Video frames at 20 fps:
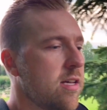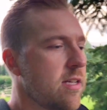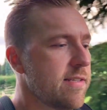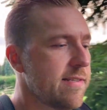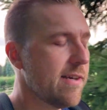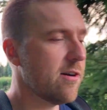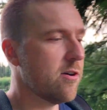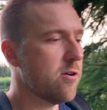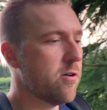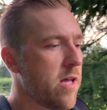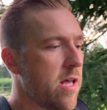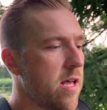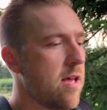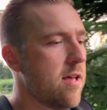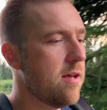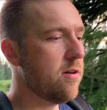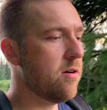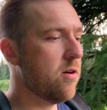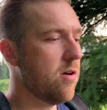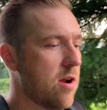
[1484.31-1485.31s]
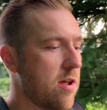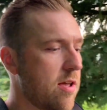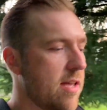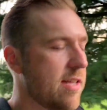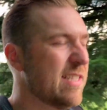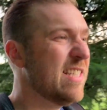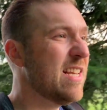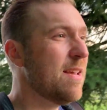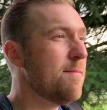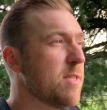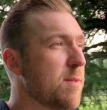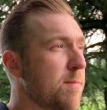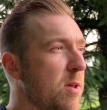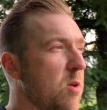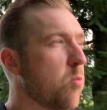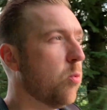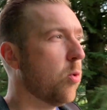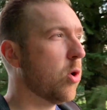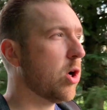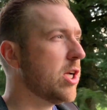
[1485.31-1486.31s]
So it seems to be
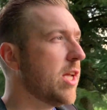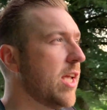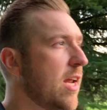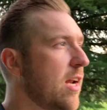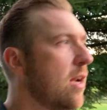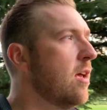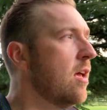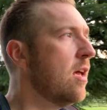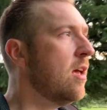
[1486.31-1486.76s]
working.